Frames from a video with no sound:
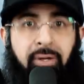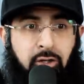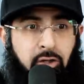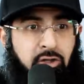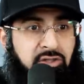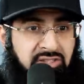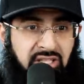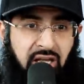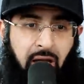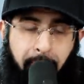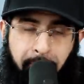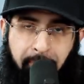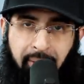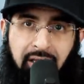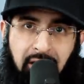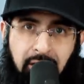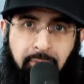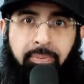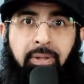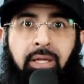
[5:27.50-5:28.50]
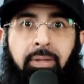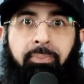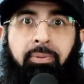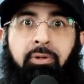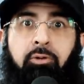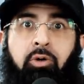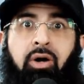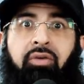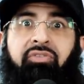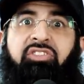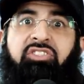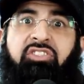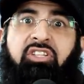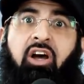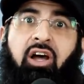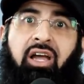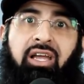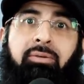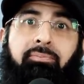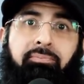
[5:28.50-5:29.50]
Because there are many people who have
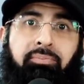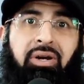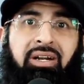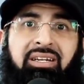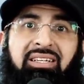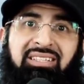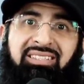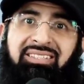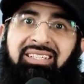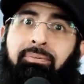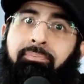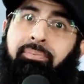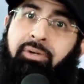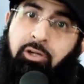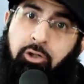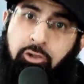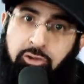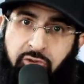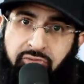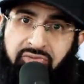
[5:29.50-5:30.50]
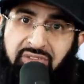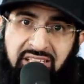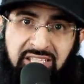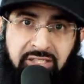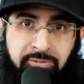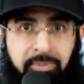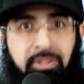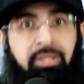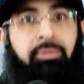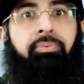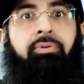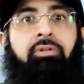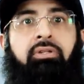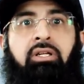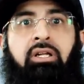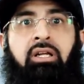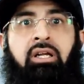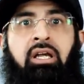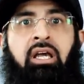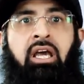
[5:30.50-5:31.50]
started practicing because of these
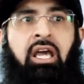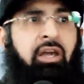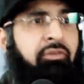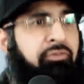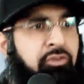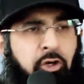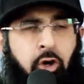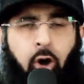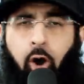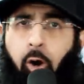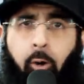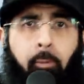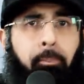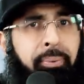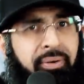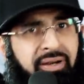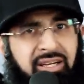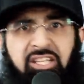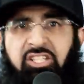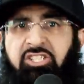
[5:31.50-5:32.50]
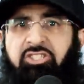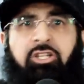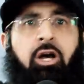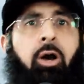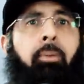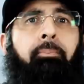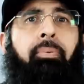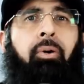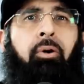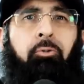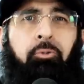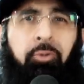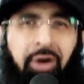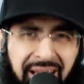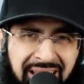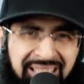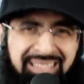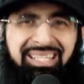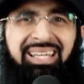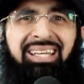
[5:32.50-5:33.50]
people. If you openly start
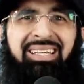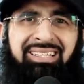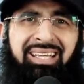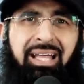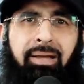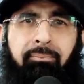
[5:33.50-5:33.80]
berating